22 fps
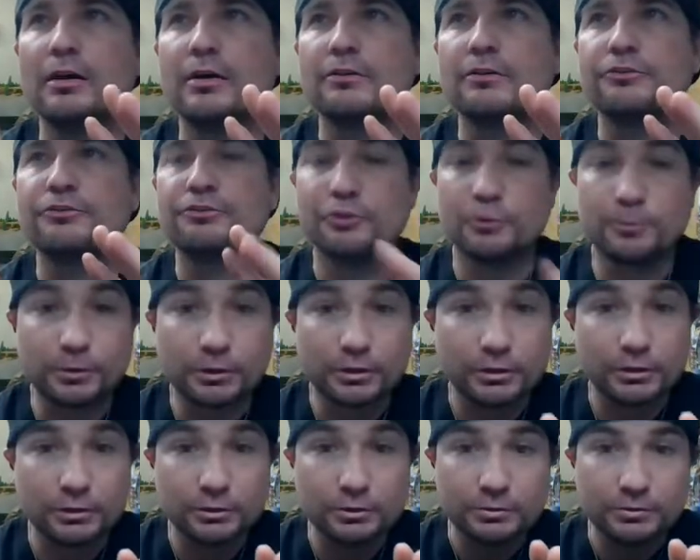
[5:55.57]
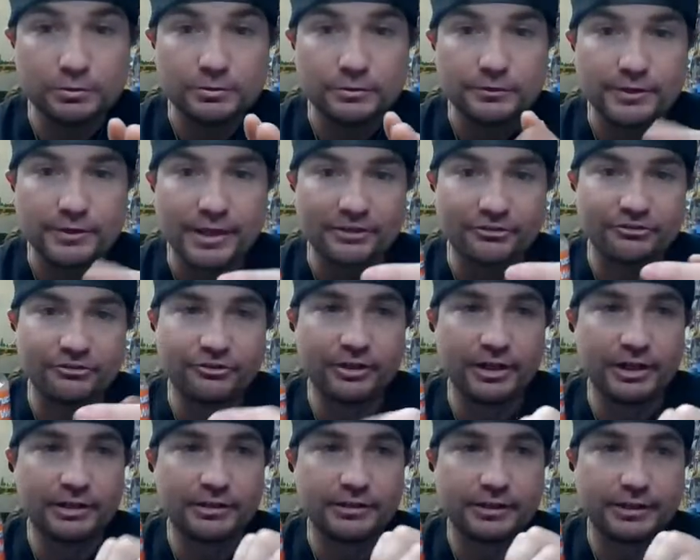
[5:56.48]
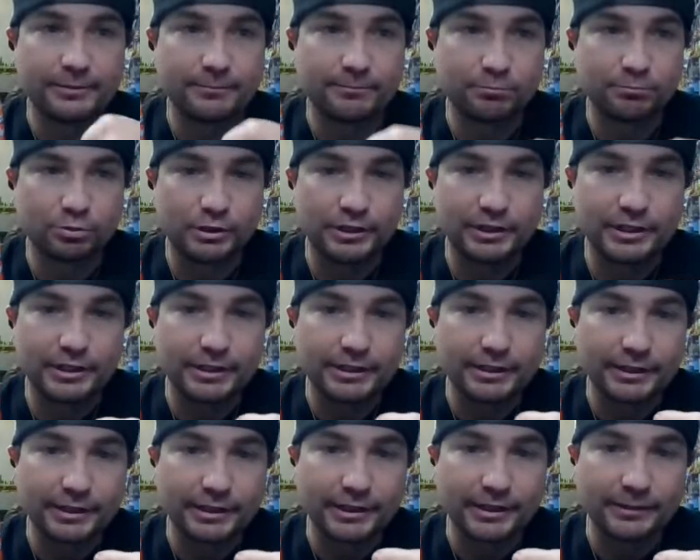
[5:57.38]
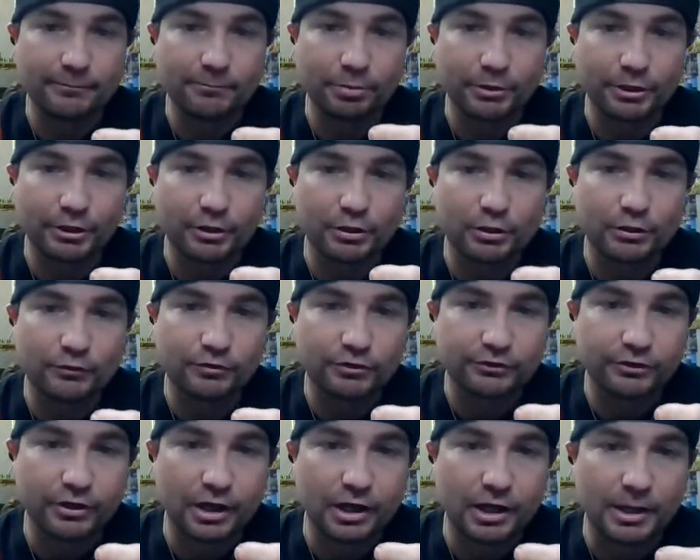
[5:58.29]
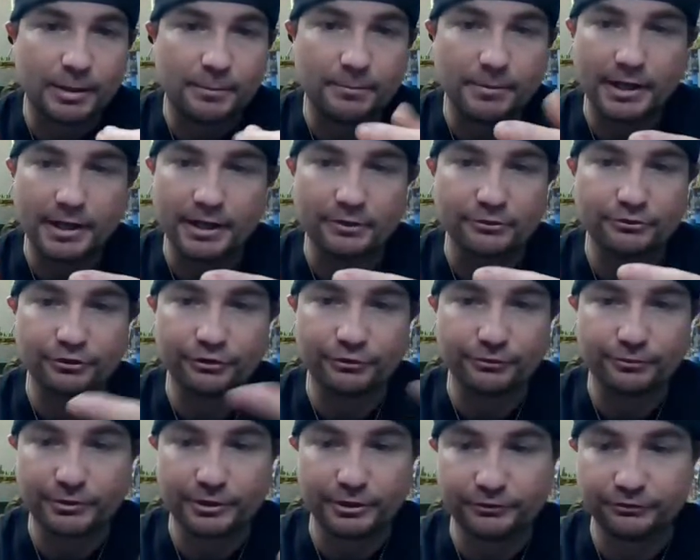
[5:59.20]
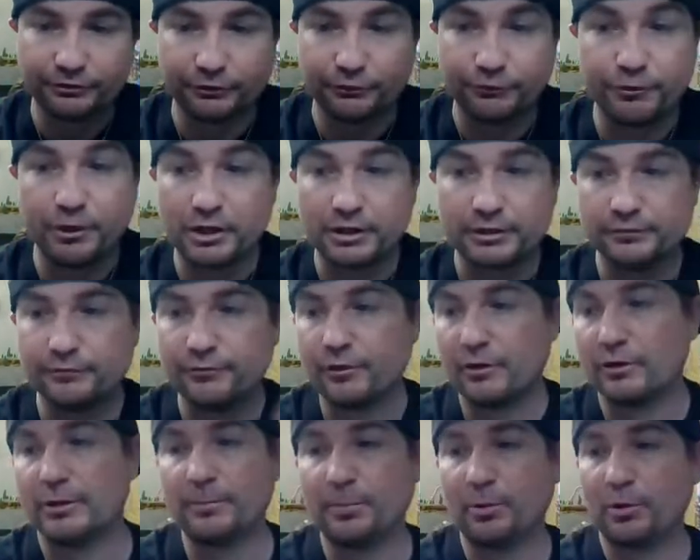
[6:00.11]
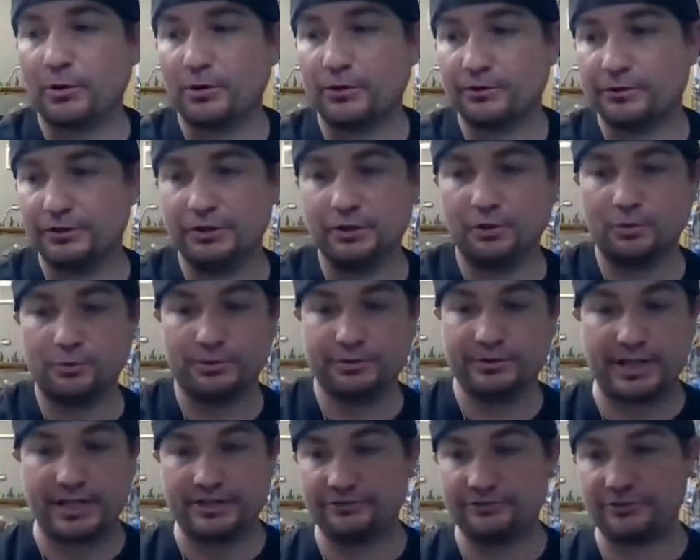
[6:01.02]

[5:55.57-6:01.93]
super glue, that shit can break and get brittle over time, and it'll just fucking fall apart. You don't want that